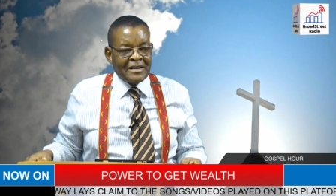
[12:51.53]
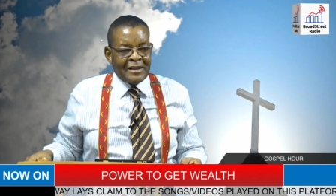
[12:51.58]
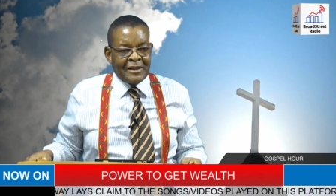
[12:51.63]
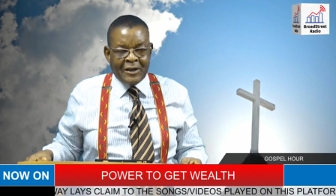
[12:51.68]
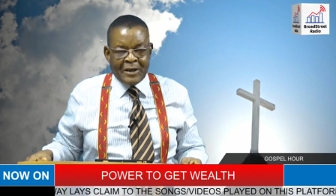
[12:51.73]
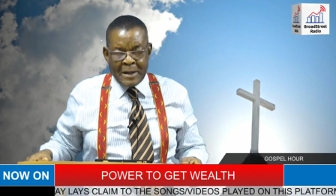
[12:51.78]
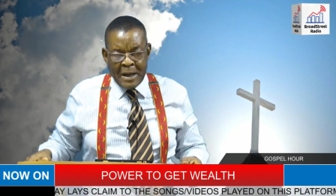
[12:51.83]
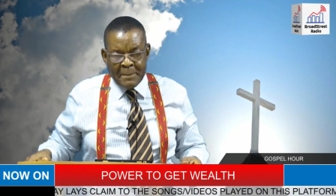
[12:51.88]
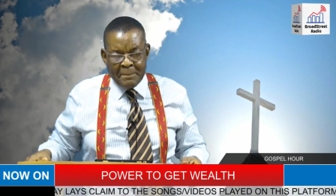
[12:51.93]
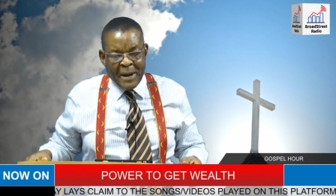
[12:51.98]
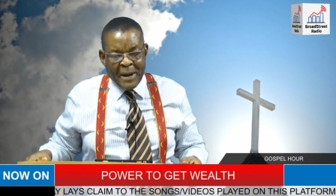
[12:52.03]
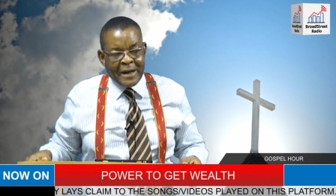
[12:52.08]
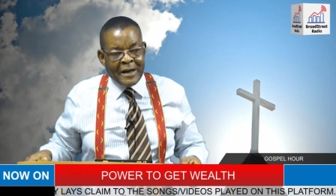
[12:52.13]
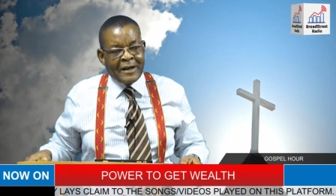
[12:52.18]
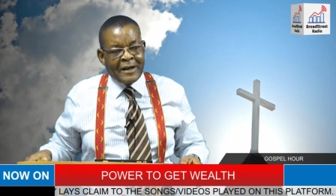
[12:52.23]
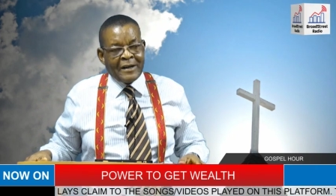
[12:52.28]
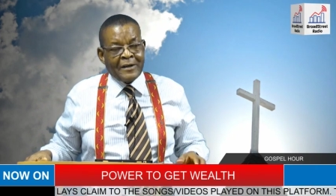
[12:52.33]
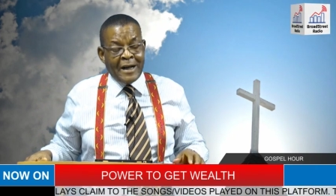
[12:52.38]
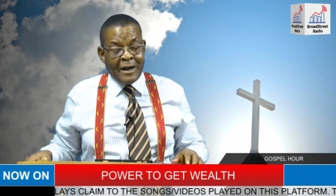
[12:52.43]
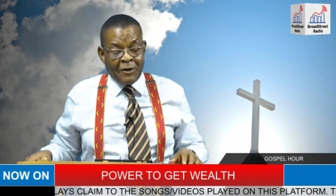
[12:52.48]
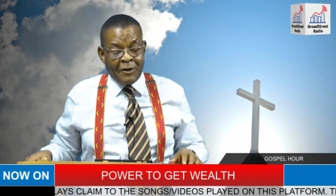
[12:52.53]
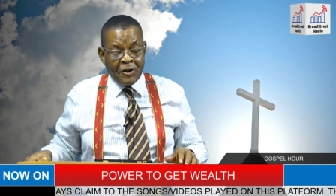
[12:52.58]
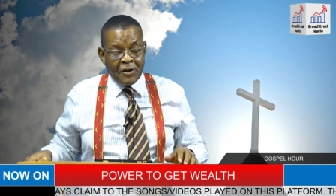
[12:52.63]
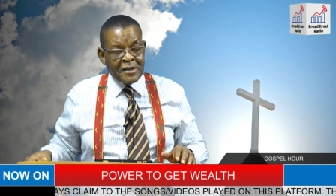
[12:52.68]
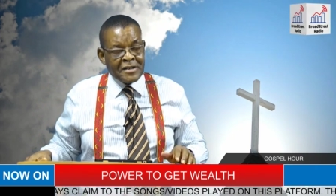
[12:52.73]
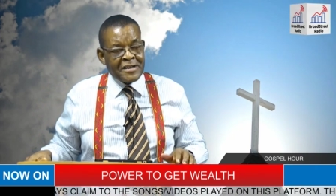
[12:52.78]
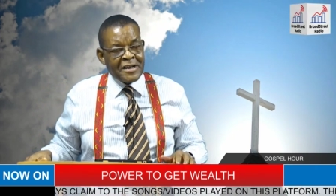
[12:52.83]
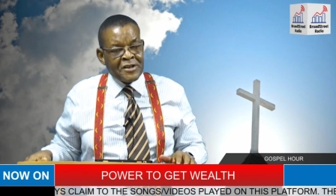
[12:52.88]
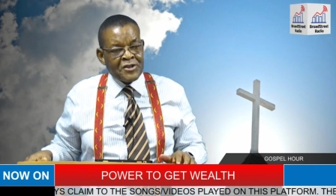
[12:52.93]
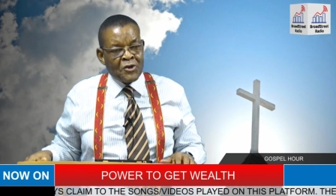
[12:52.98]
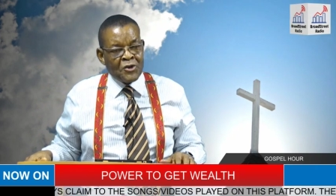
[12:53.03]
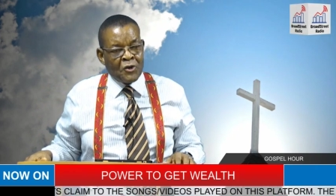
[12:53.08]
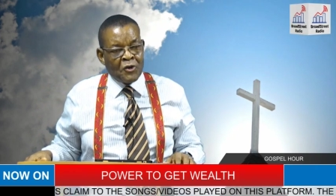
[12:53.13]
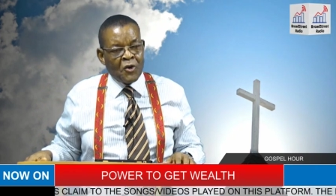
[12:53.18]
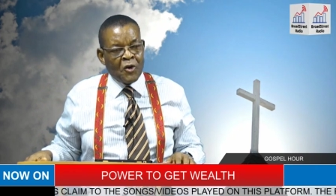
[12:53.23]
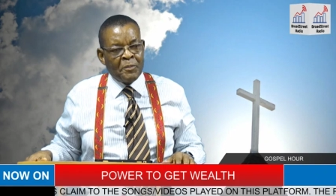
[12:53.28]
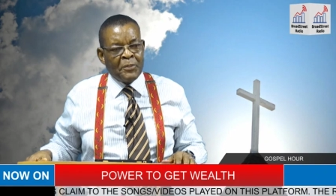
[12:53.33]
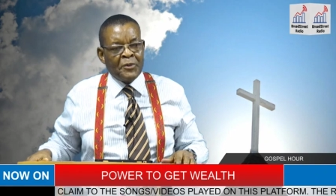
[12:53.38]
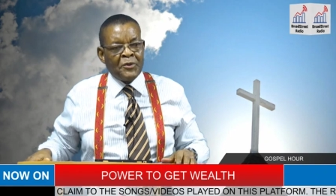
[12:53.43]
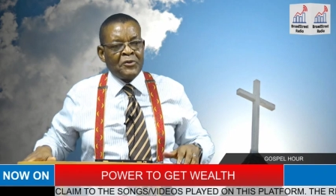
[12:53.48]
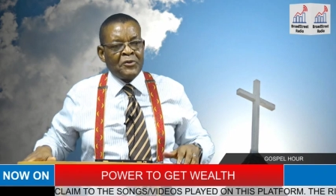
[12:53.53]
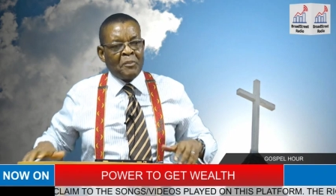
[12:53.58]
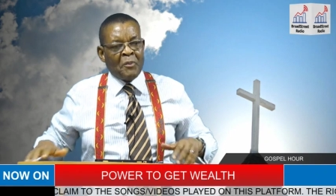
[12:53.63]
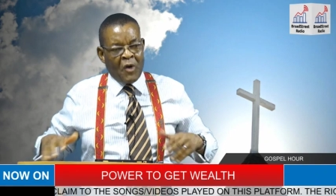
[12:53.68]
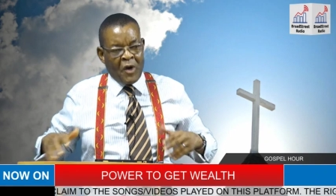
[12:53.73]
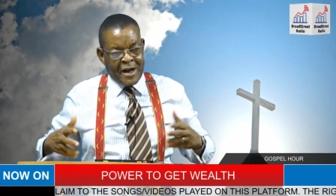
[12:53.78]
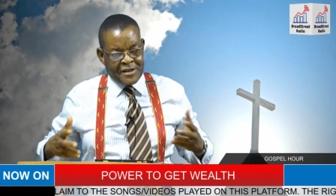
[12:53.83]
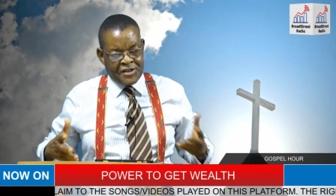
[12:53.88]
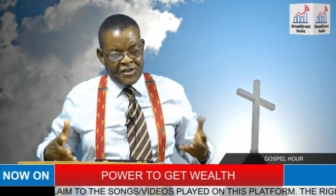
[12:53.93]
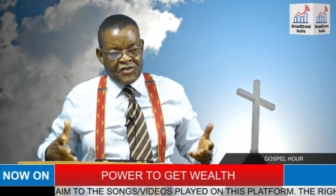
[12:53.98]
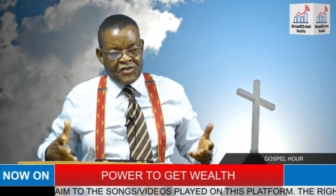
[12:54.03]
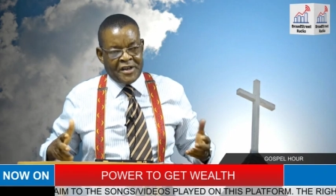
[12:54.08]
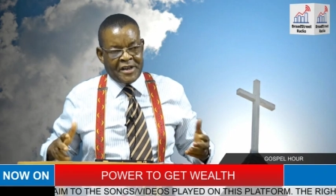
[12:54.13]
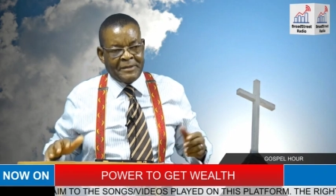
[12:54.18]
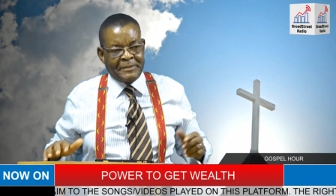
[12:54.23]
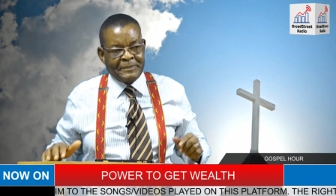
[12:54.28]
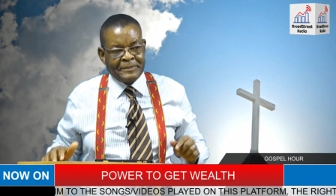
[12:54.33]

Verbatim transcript: A particular organization opened monastery